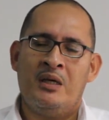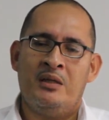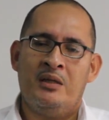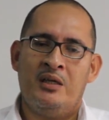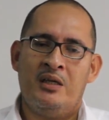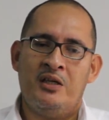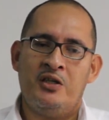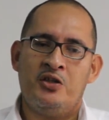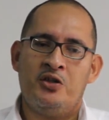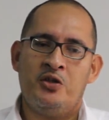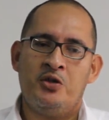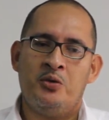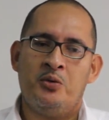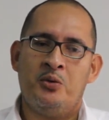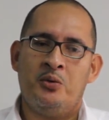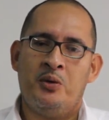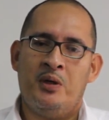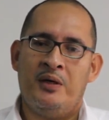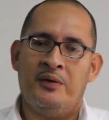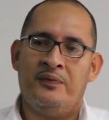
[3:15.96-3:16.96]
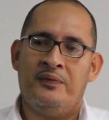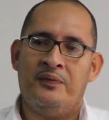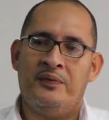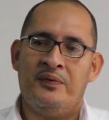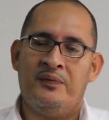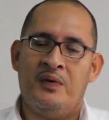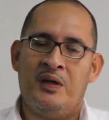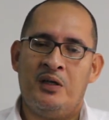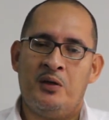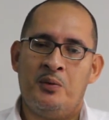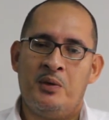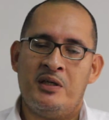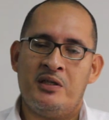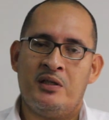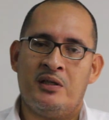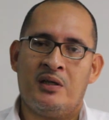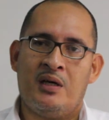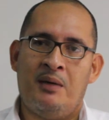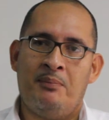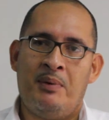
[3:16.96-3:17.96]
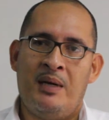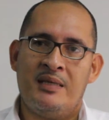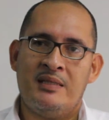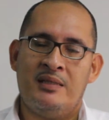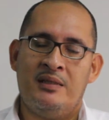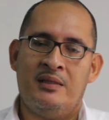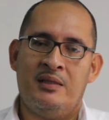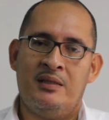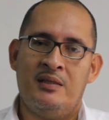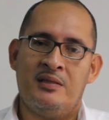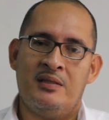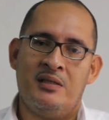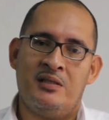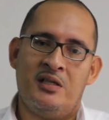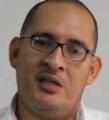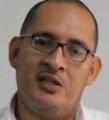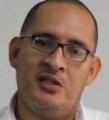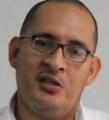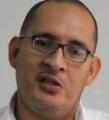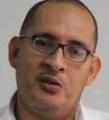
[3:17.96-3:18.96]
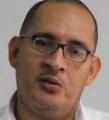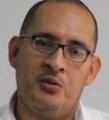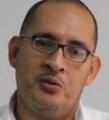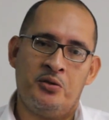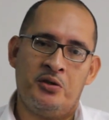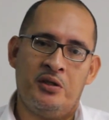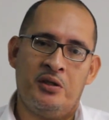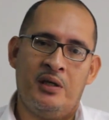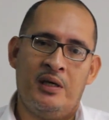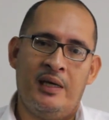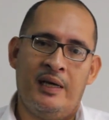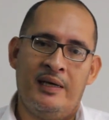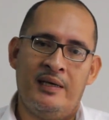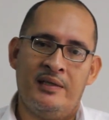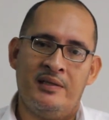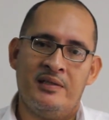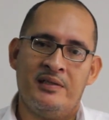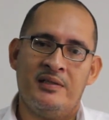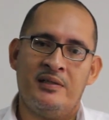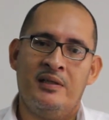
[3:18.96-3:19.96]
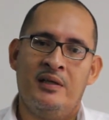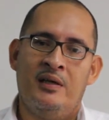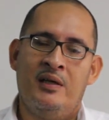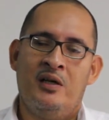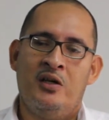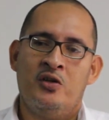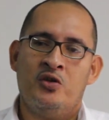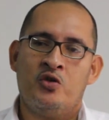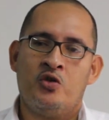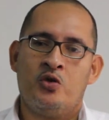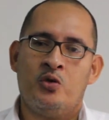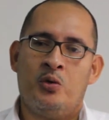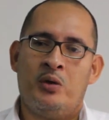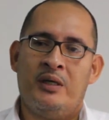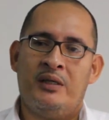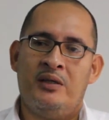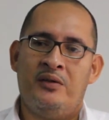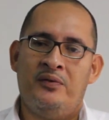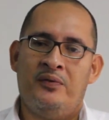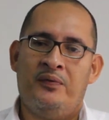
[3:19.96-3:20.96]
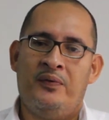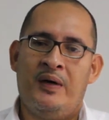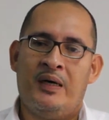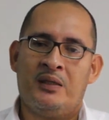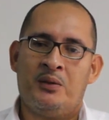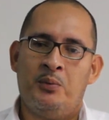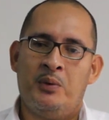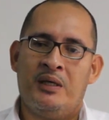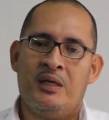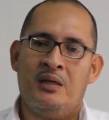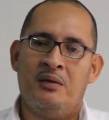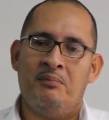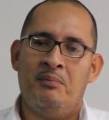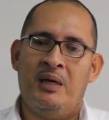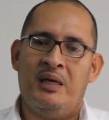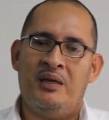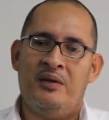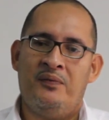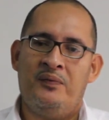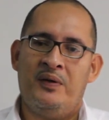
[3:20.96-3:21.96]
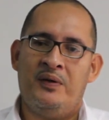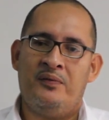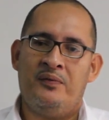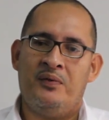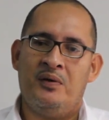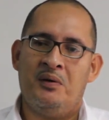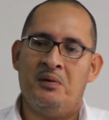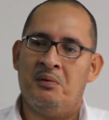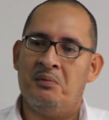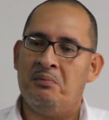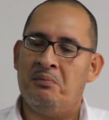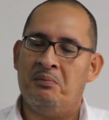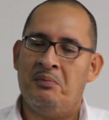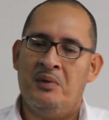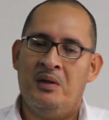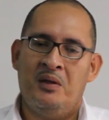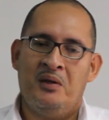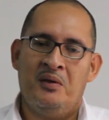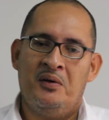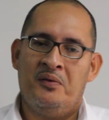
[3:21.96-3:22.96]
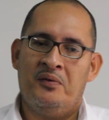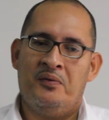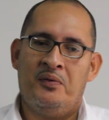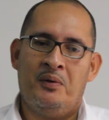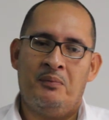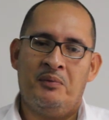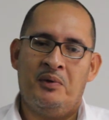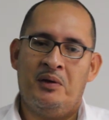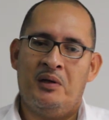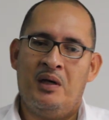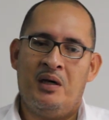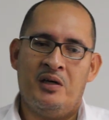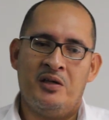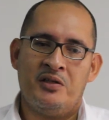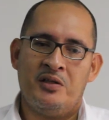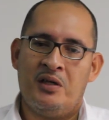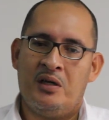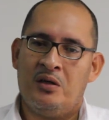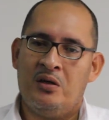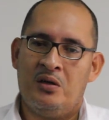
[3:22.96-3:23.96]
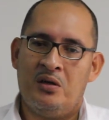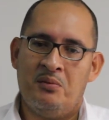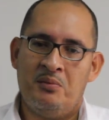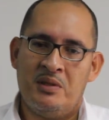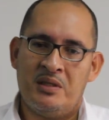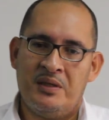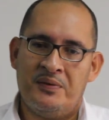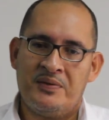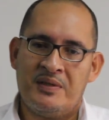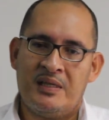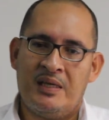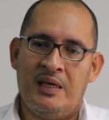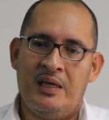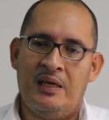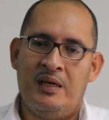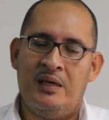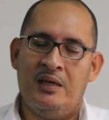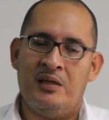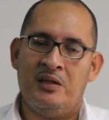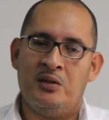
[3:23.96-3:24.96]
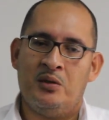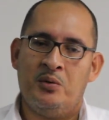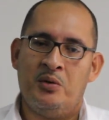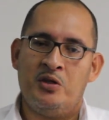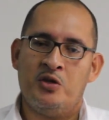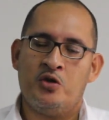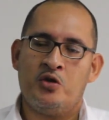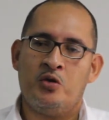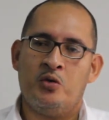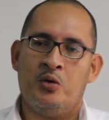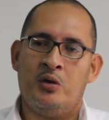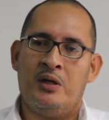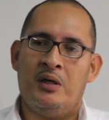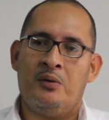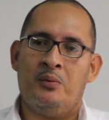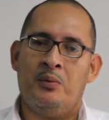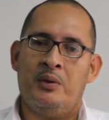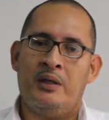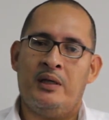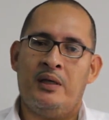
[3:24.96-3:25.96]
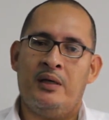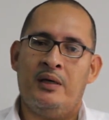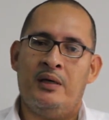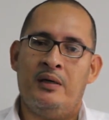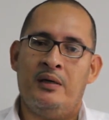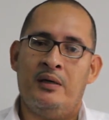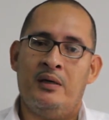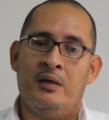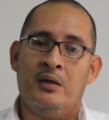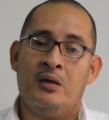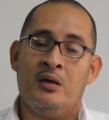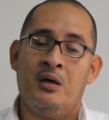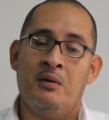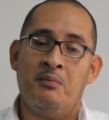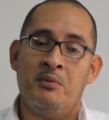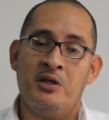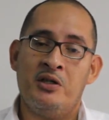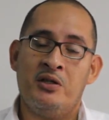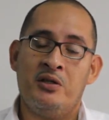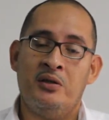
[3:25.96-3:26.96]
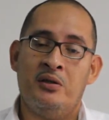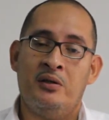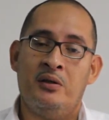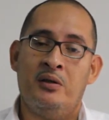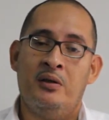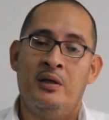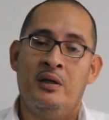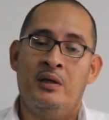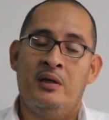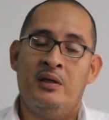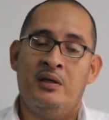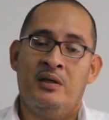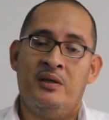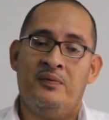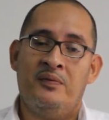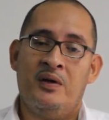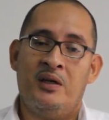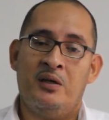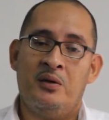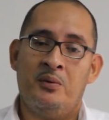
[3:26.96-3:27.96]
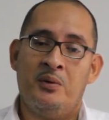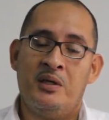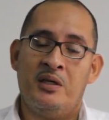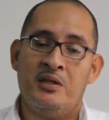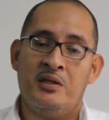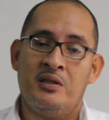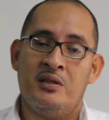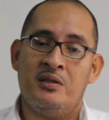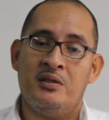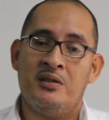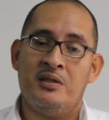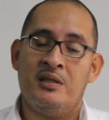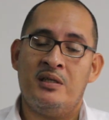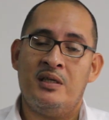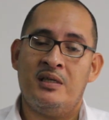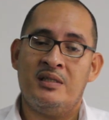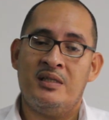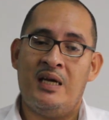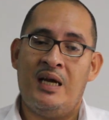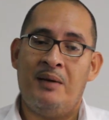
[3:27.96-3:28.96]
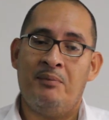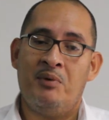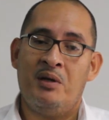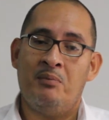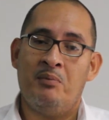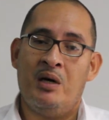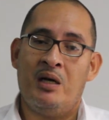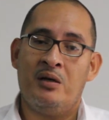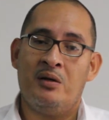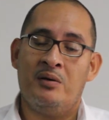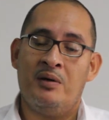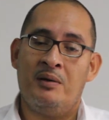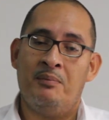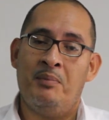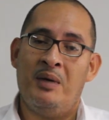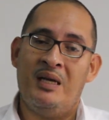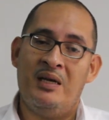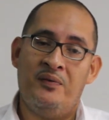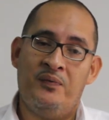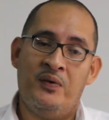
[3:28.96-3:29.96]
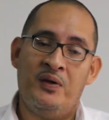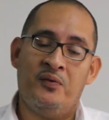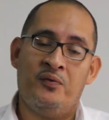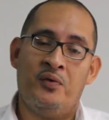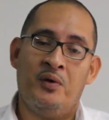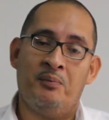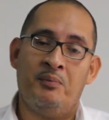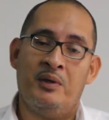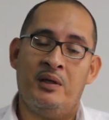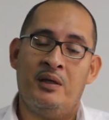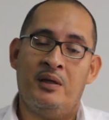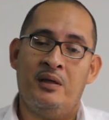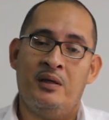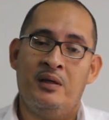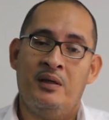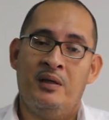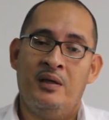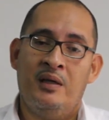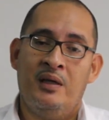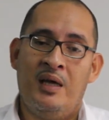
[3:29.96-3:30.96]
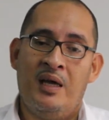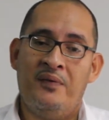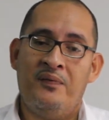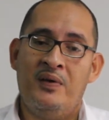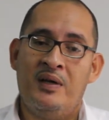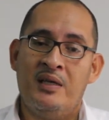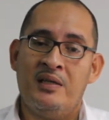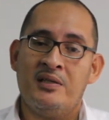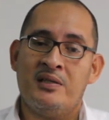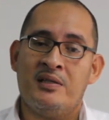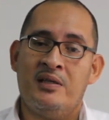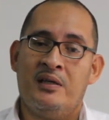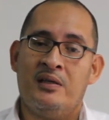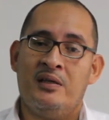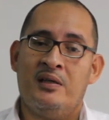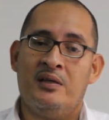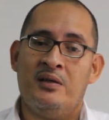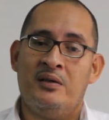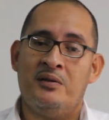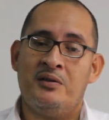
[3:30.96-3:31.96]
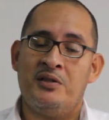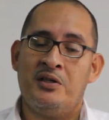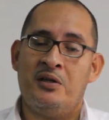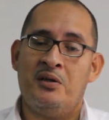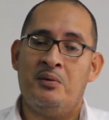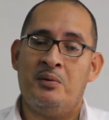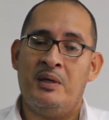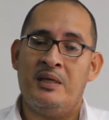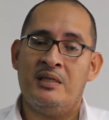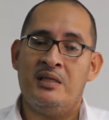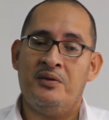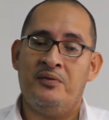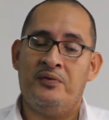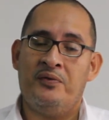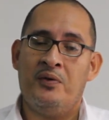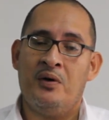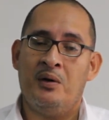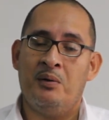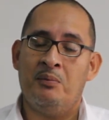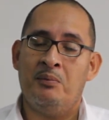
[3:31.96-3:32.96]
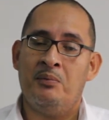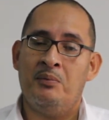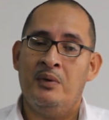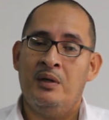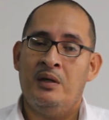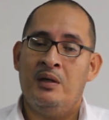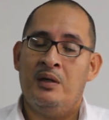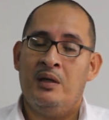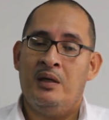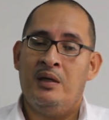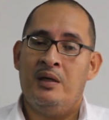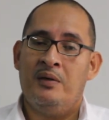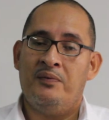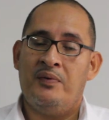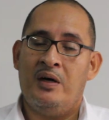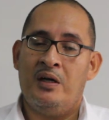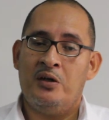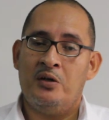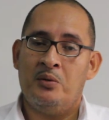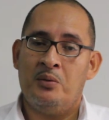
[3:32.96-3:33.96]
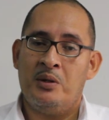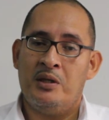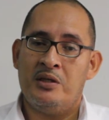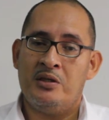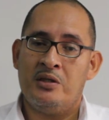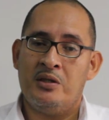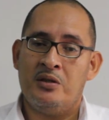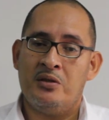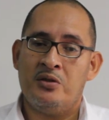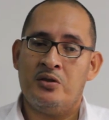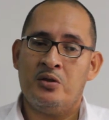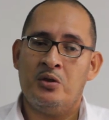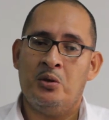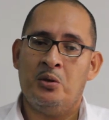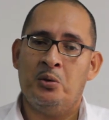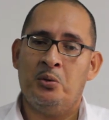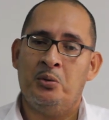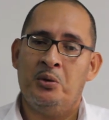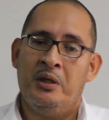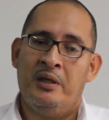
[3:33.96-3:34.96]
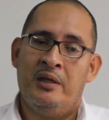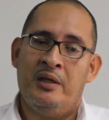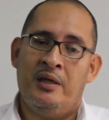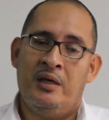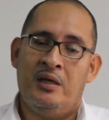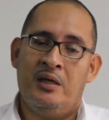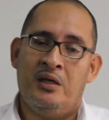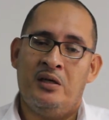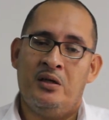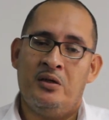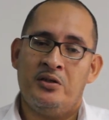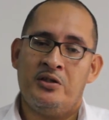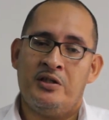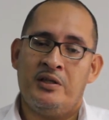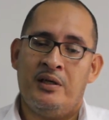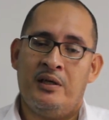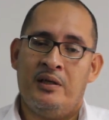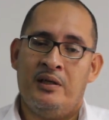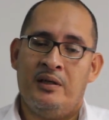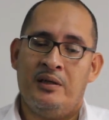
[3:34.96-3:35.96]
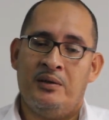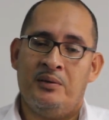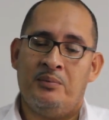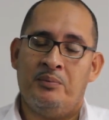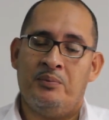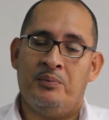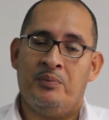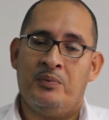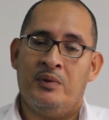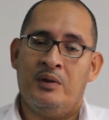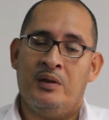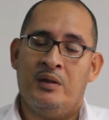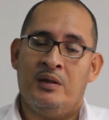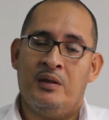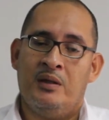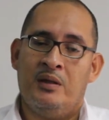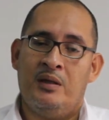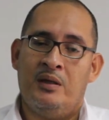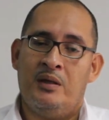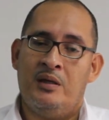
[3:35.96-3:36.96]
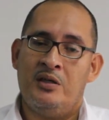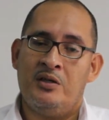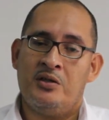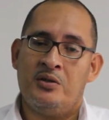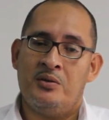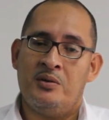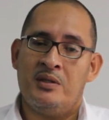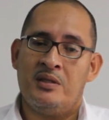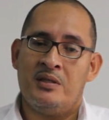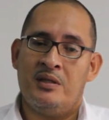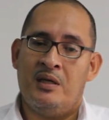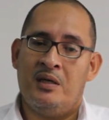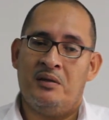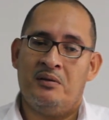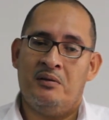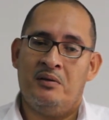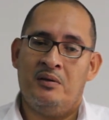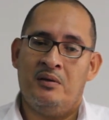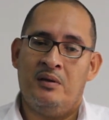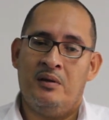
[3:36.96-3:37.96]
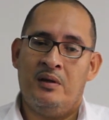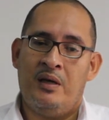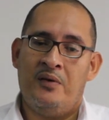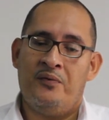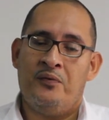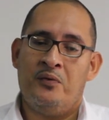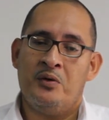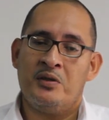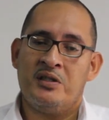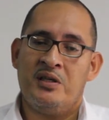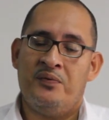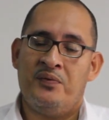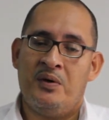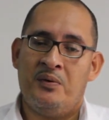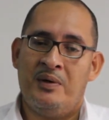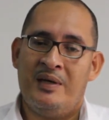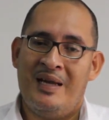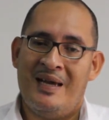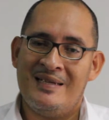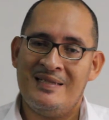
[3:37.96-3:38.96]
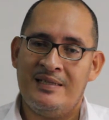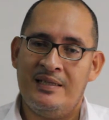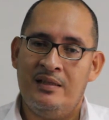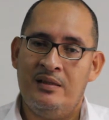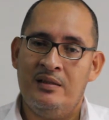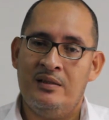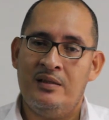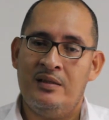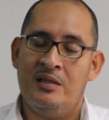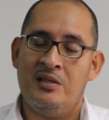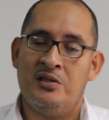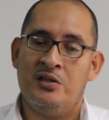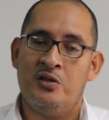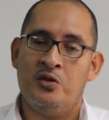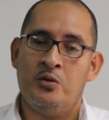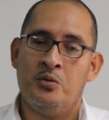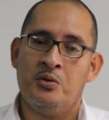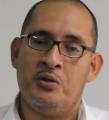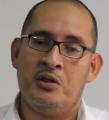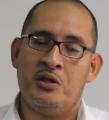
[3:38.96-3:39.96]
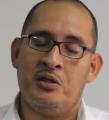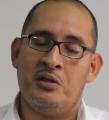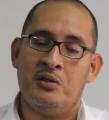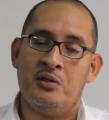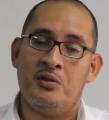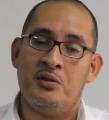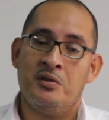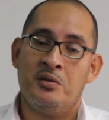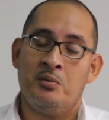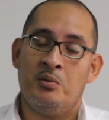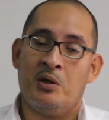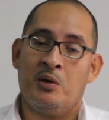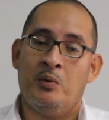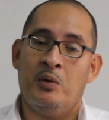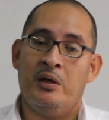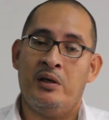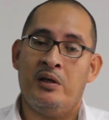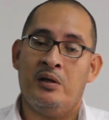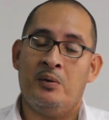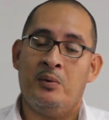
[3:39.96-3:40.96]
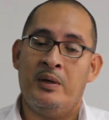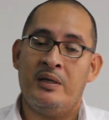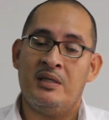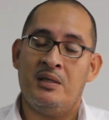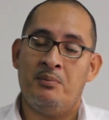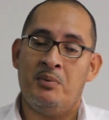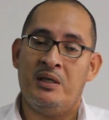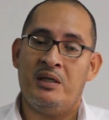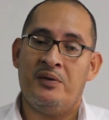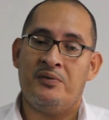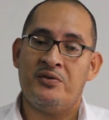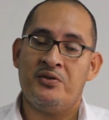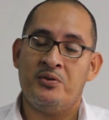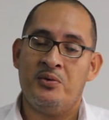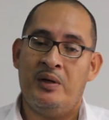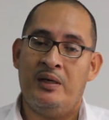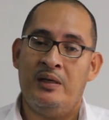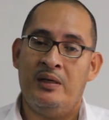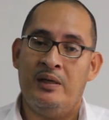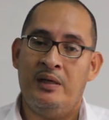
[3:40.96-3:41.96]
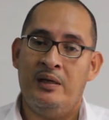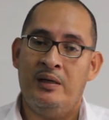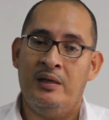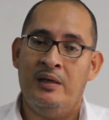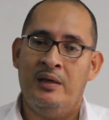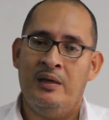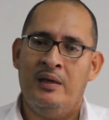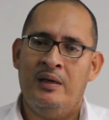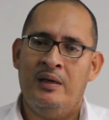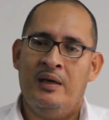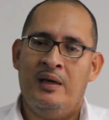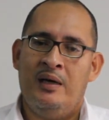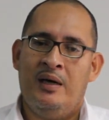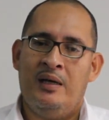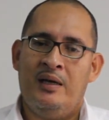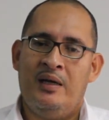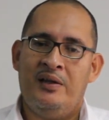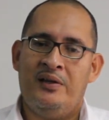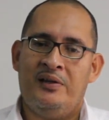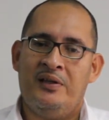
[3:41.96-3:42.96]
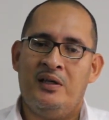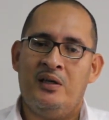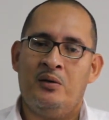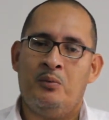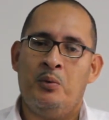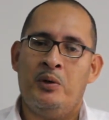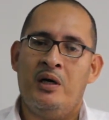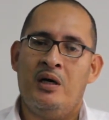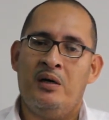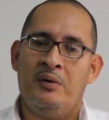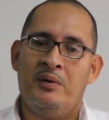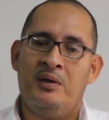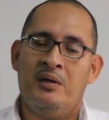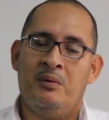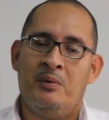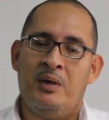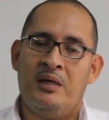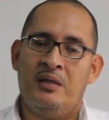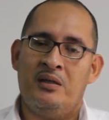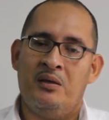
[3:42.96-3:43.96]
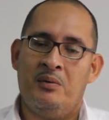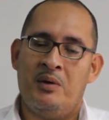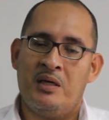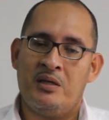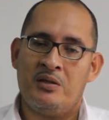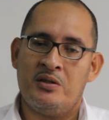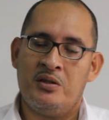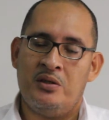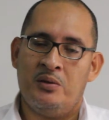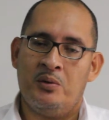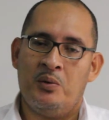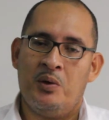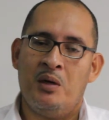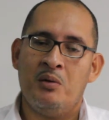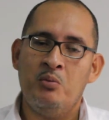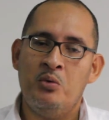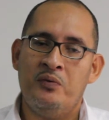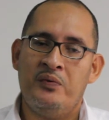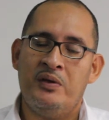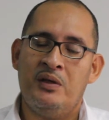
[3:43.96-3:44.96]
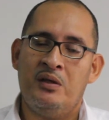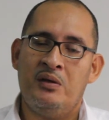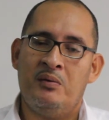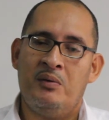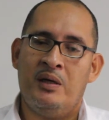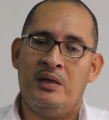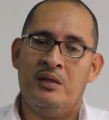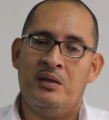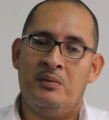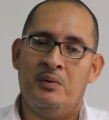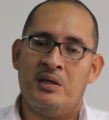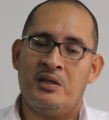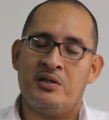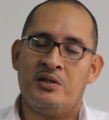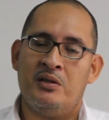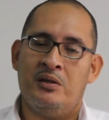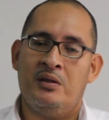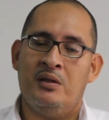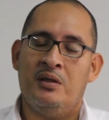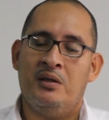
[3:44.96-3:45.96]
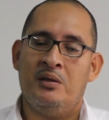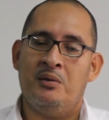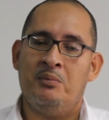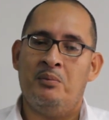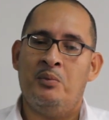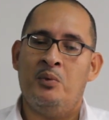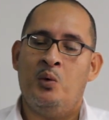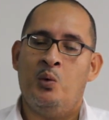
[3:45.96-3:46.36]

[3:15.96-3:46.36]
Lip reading: the issue of evaluation capacities is institutionalized, so that in fact we can benefit from the larger economies of scale, and to ensure that we can commission evaluations in a timely manner and benefit from the evidence that are generated from evaluation. So in a nutshell, the issue is that efforts are very nascent, institutions require quite a bit of strengthening, and I think we are in the right direction. We are moving in the right direction.